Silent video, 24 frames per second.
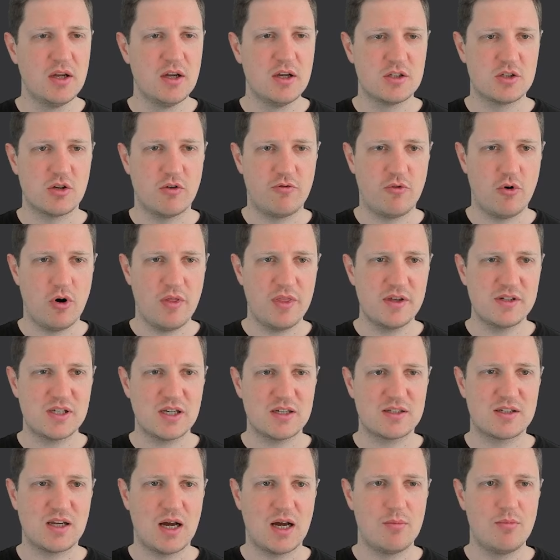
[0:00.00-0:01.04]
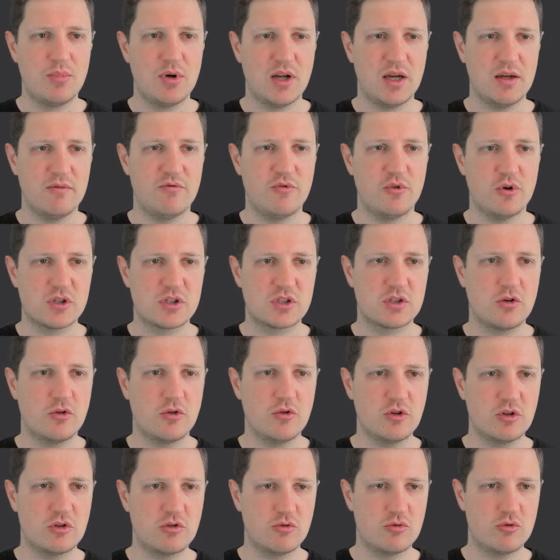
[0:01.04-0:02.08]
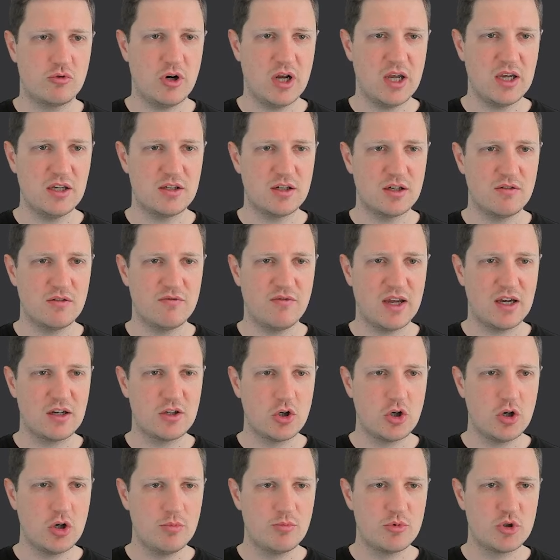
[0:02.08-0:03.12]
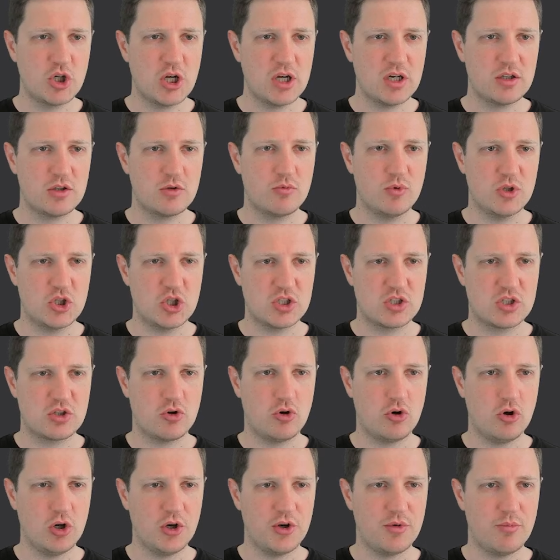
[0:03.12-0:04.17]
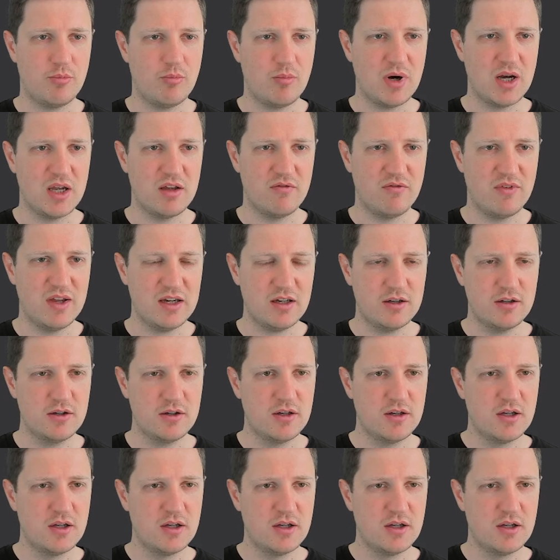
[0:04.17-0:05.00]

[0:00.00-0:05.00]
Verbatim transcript: So for this example, I'm first going to create a vector object, which is called myVec.